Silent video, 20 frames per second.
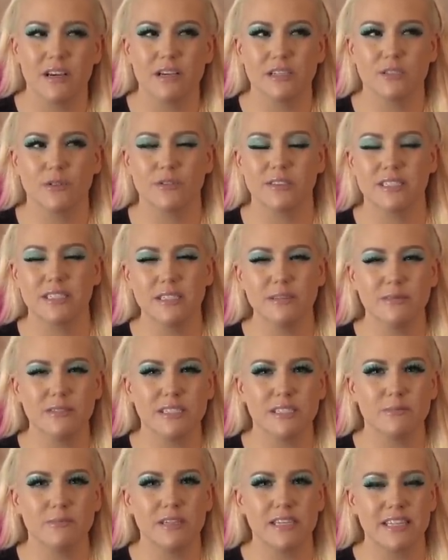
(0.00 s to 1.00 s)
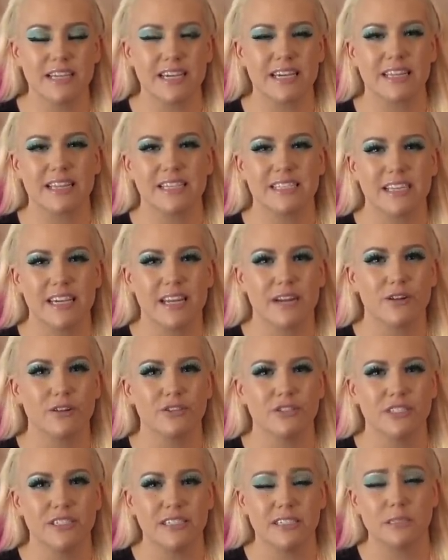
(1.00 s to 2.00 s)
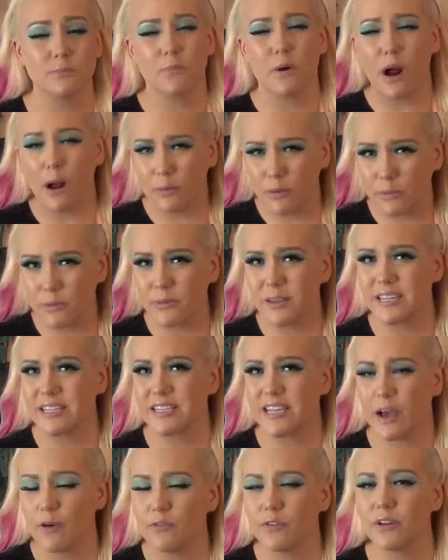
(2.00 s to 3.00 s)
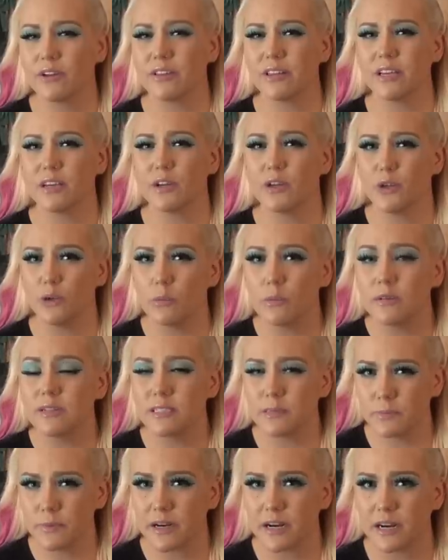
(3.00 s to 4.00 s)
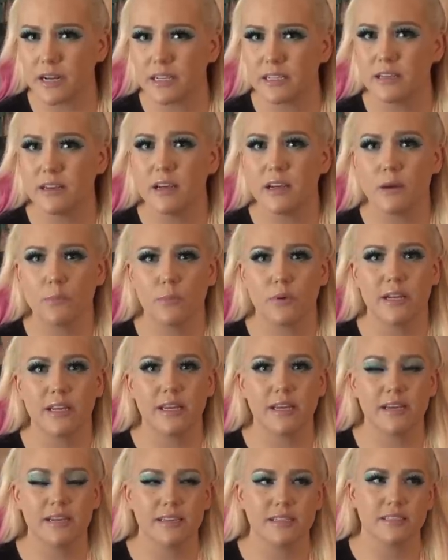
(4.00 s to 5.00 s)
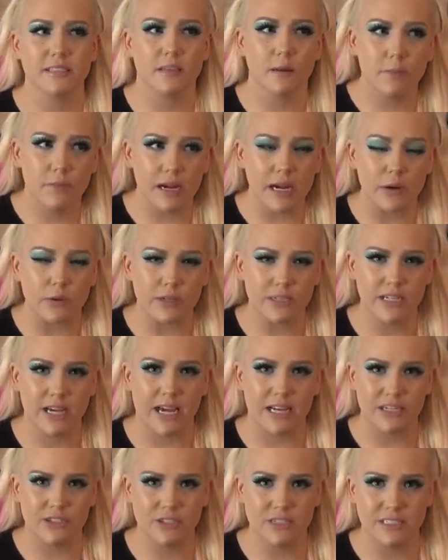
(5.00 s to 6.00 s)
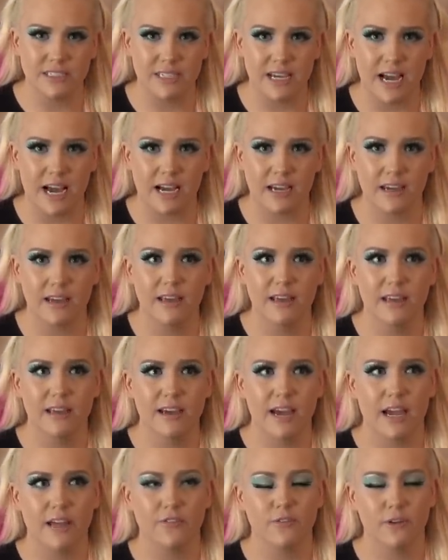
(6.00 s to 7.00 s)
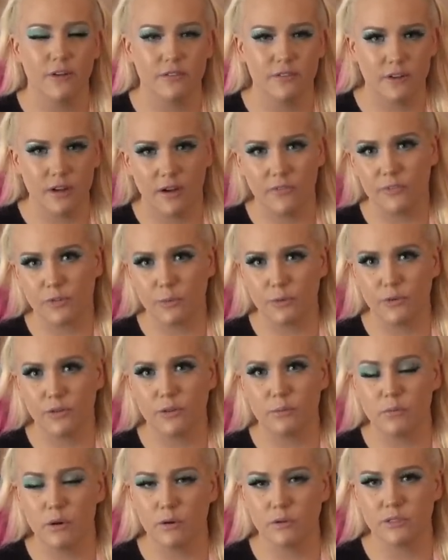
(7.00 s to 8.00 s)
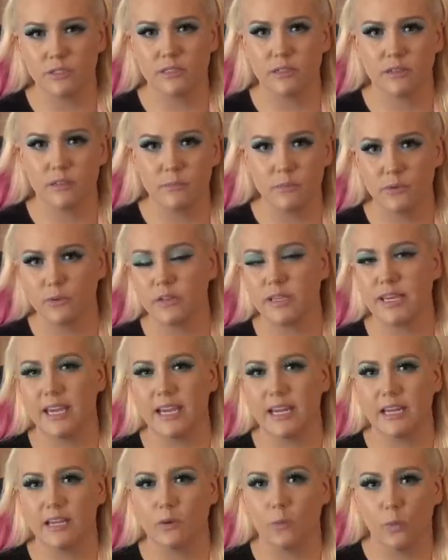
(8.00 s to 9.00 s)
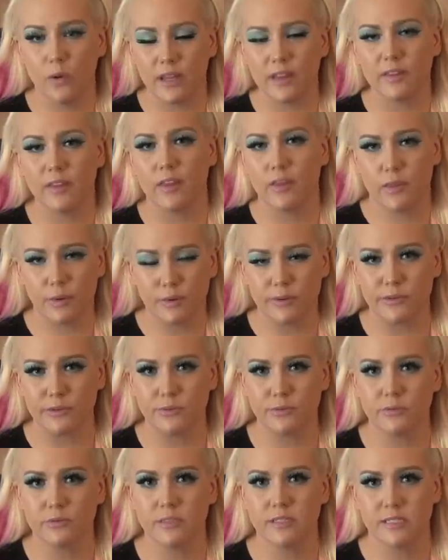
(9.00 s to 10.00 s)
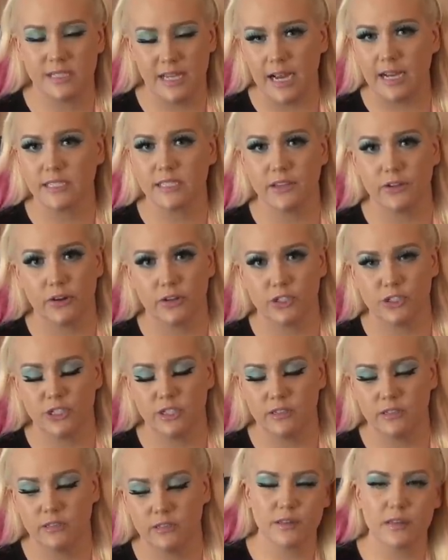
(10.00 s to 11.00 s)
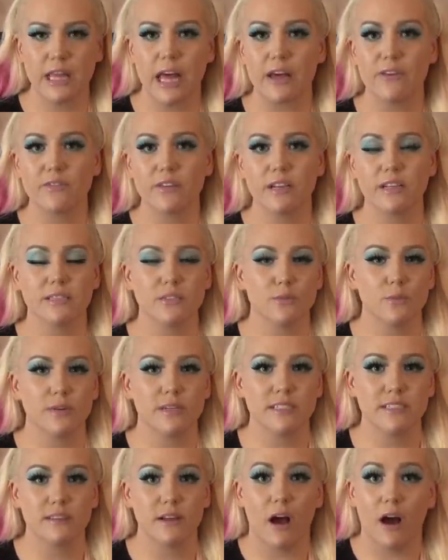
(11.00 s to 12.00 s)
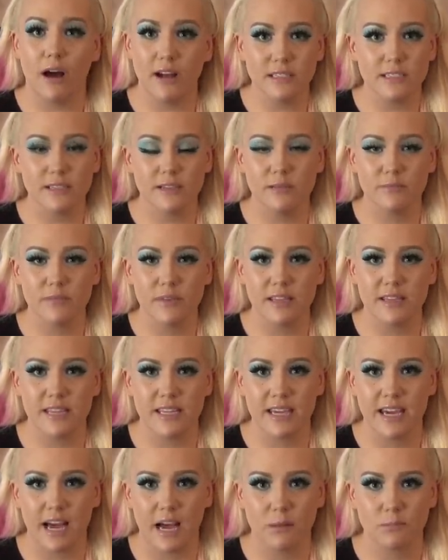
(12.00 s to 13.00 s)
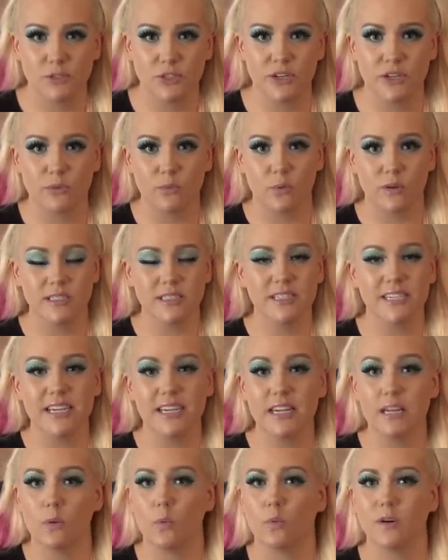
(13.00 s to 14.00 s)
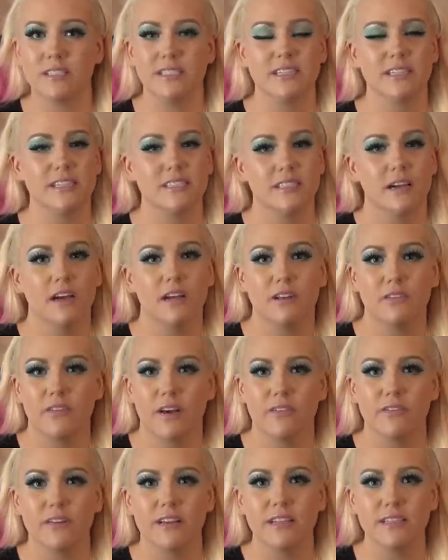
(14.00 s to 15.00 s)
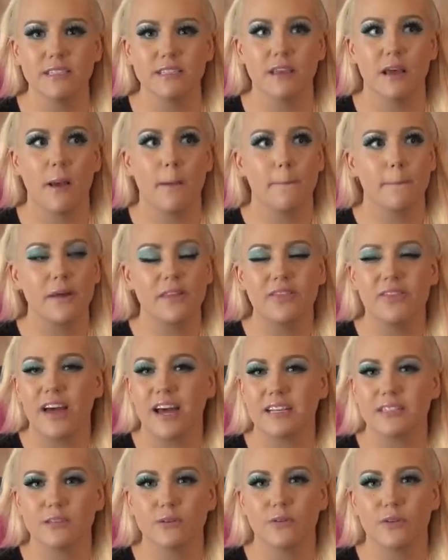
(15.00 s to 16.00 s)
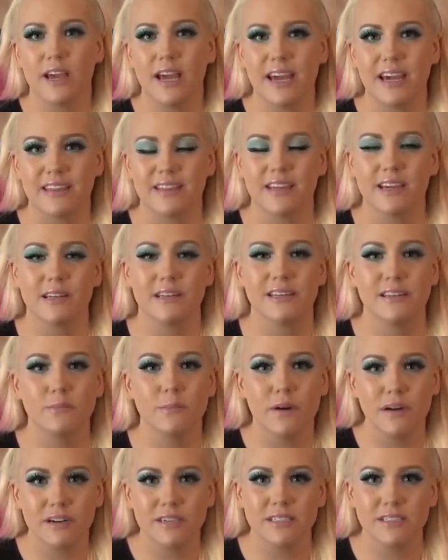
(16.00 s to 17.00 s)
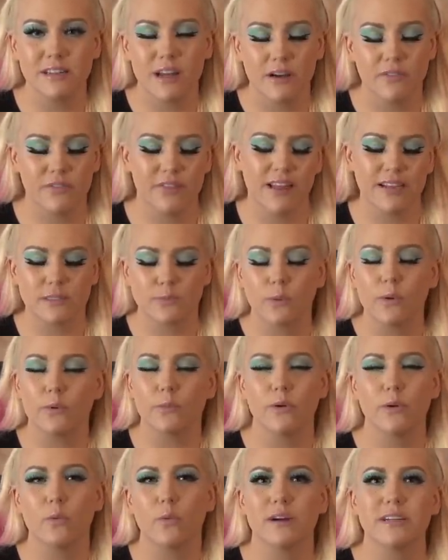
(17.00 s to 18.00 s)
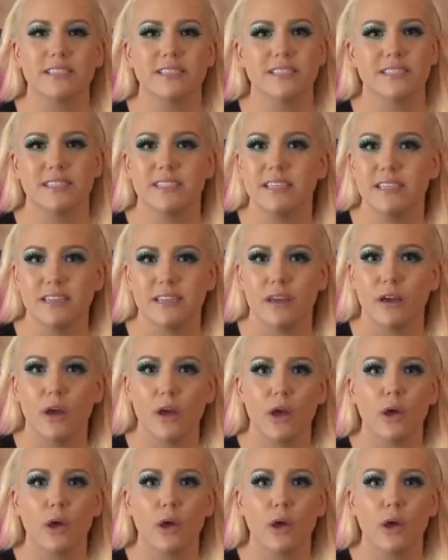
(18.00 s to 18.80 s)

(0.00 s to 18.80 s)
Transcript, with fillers: So it seems to me like this energy is probably definitely a human spirit, but he has somehow attached to Zach and felt comfortable the most communicating with and through Zach's energy. The evidence was awesome that they captured. Once again, it wasn't a ton of evidence, but that's okay. They debunked stuff. That's what we want to see.